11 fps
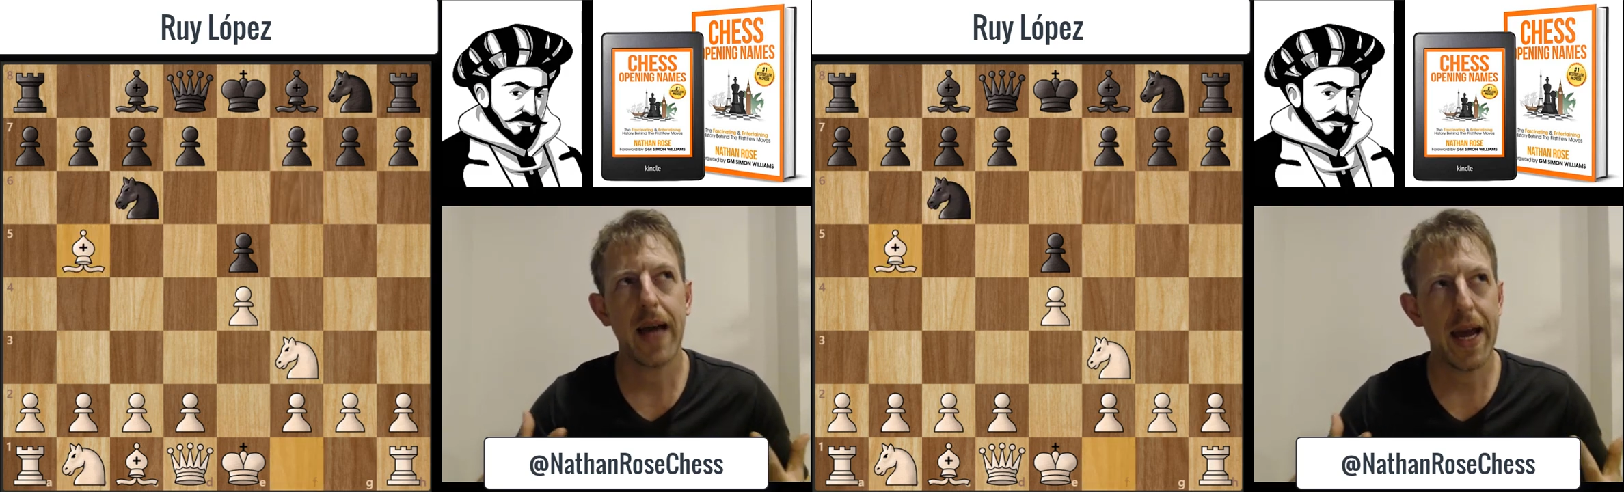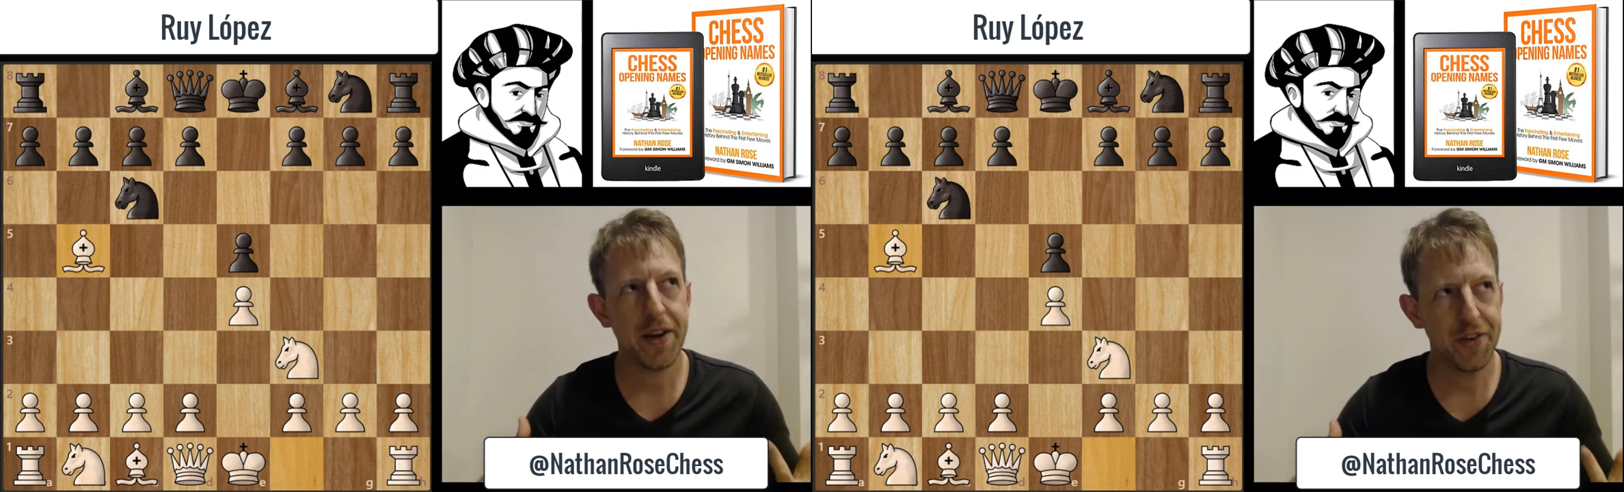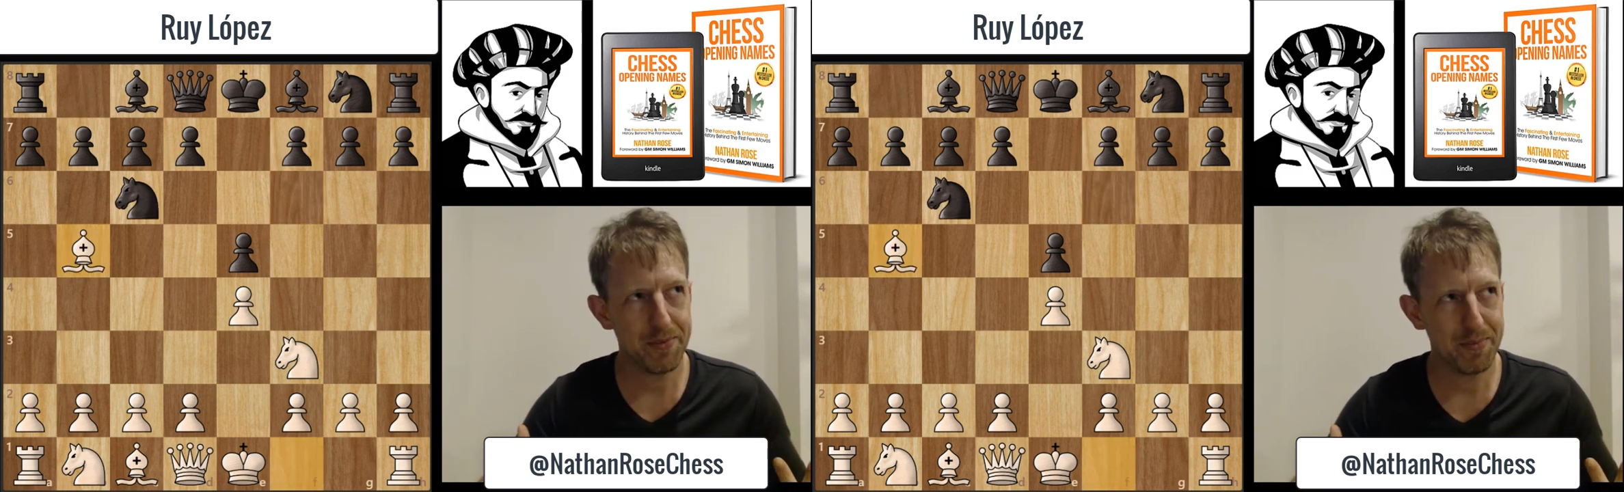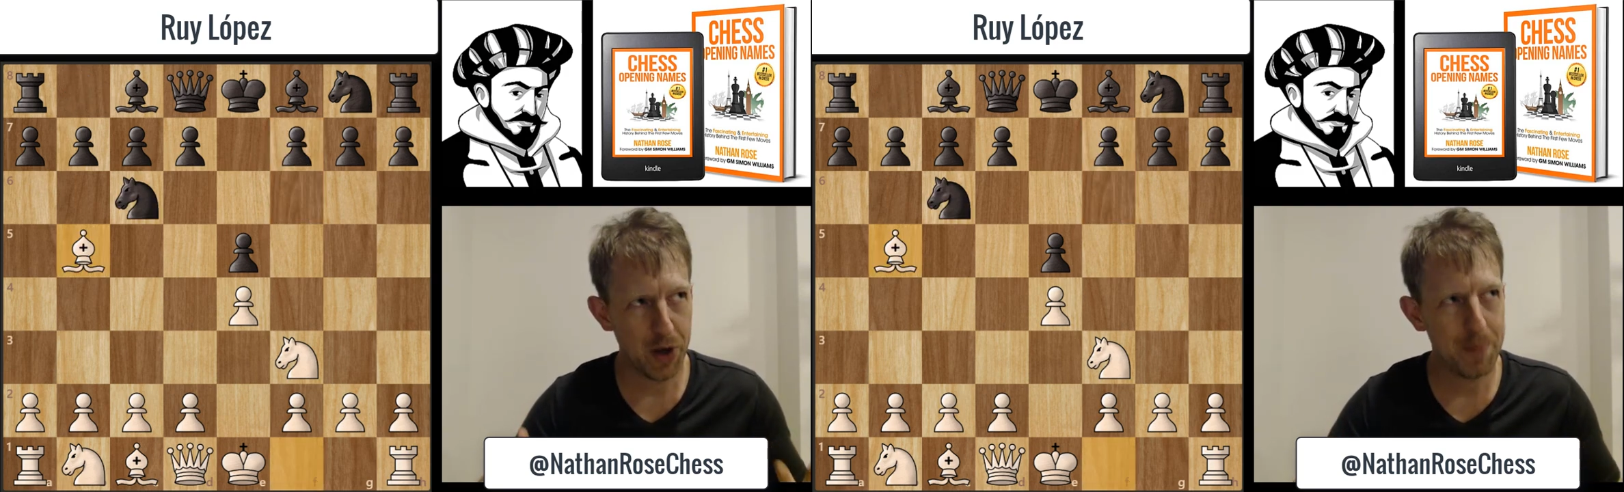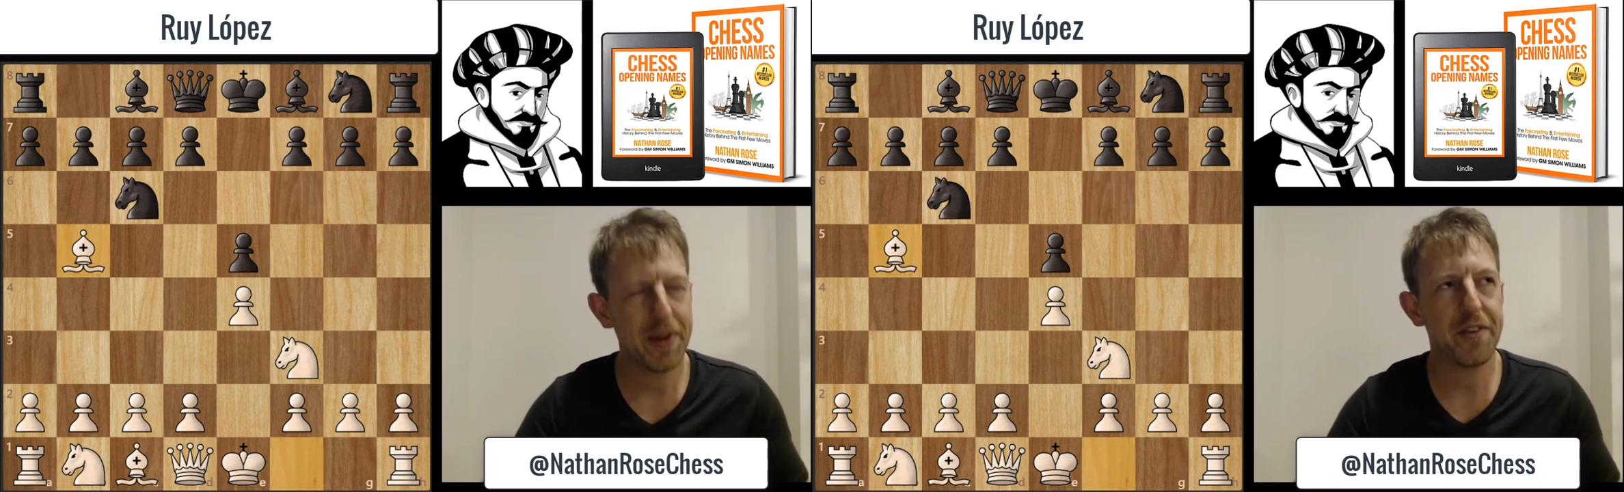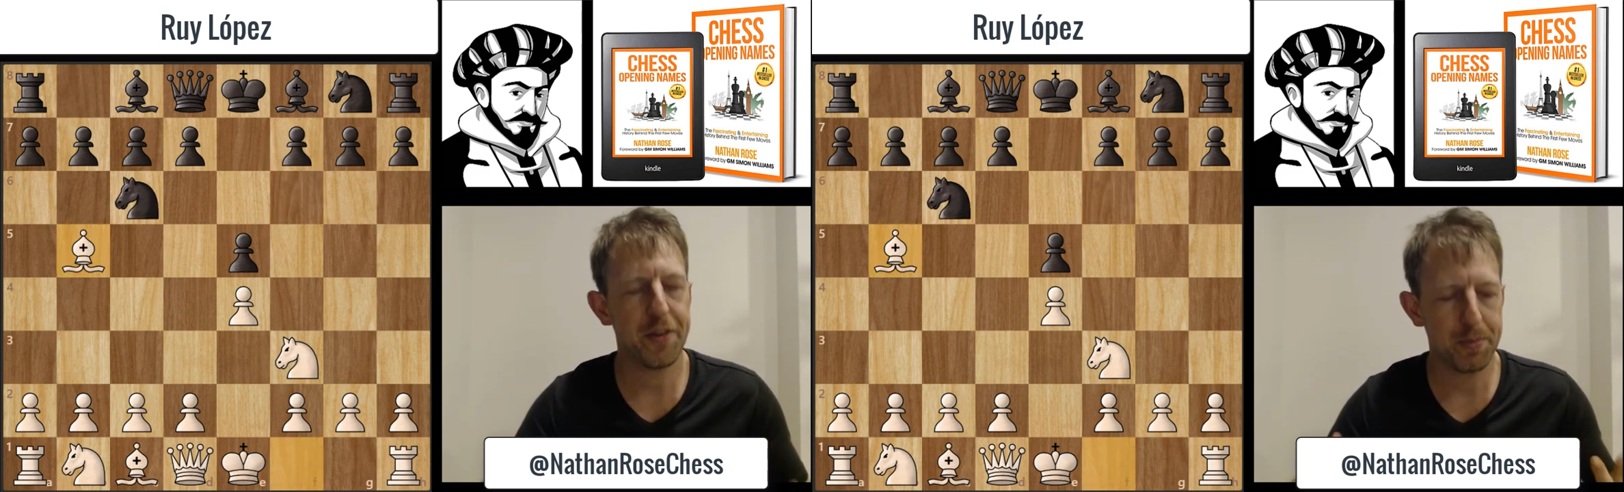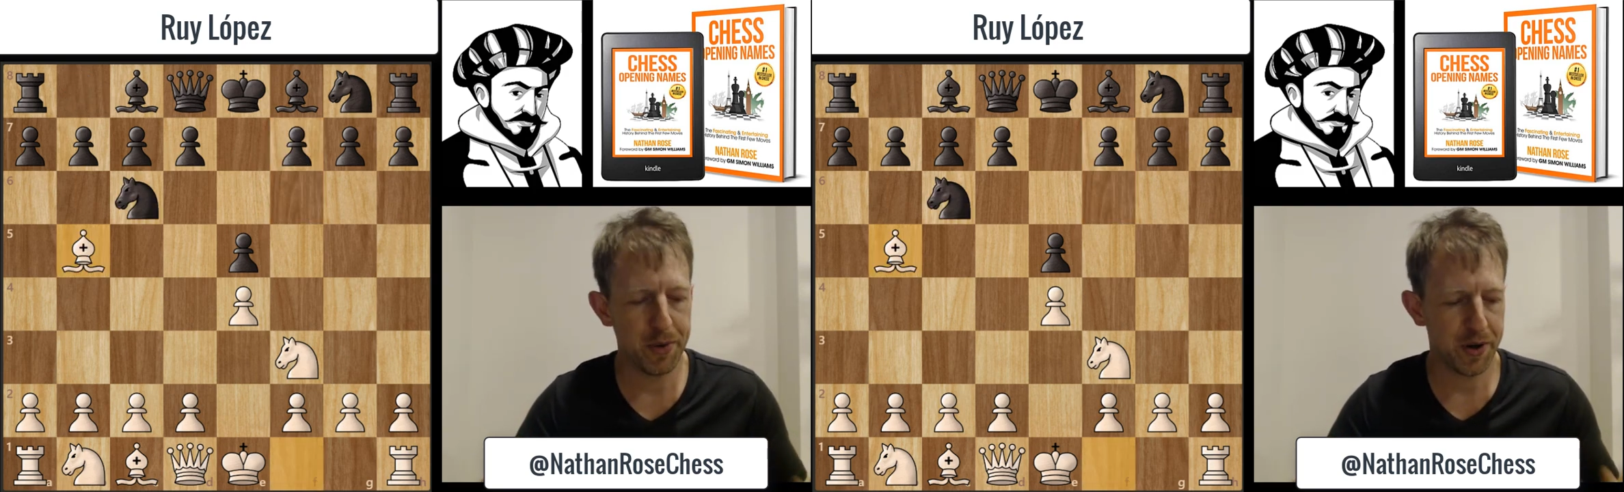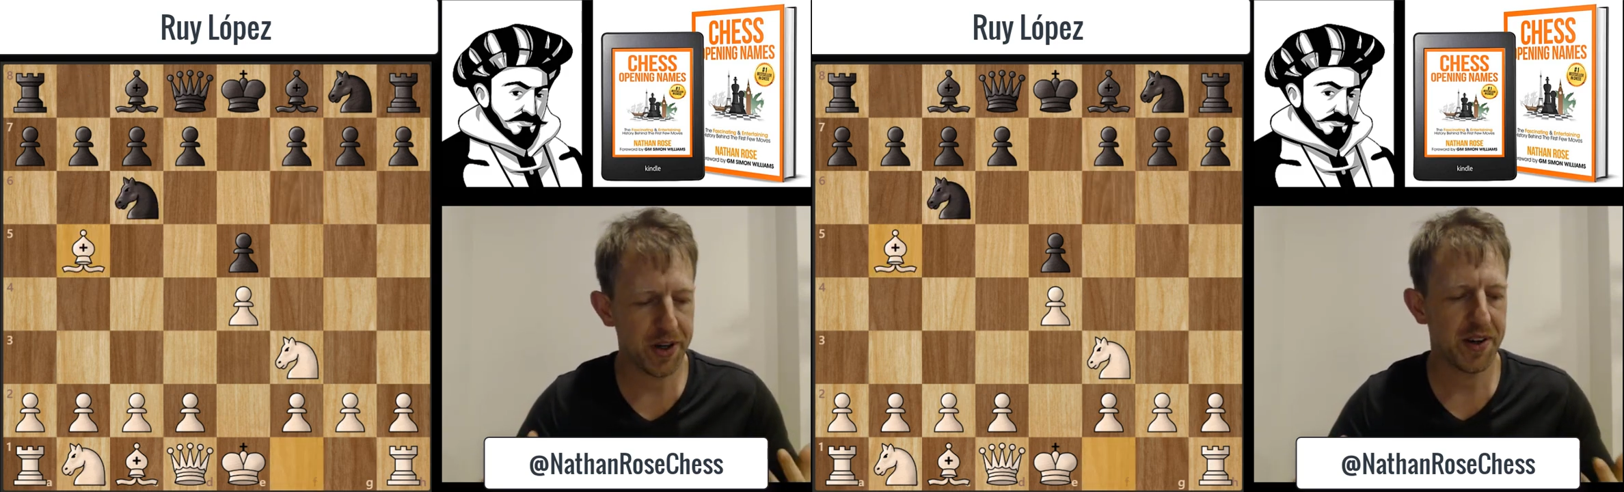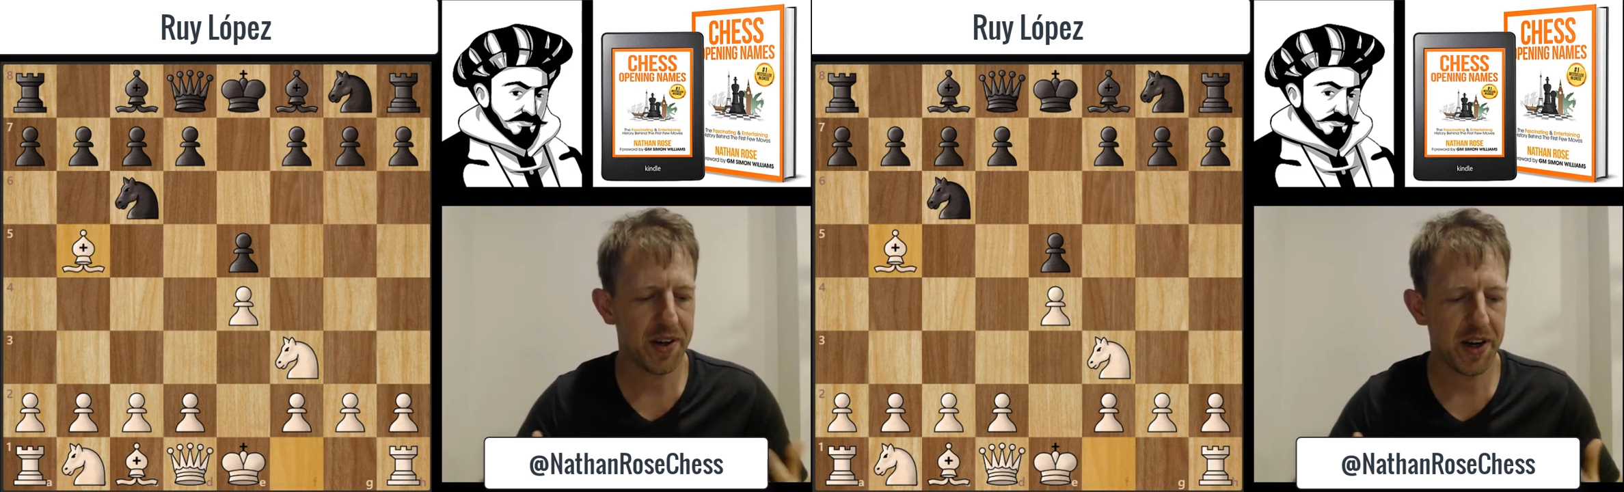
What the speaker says: and López's book,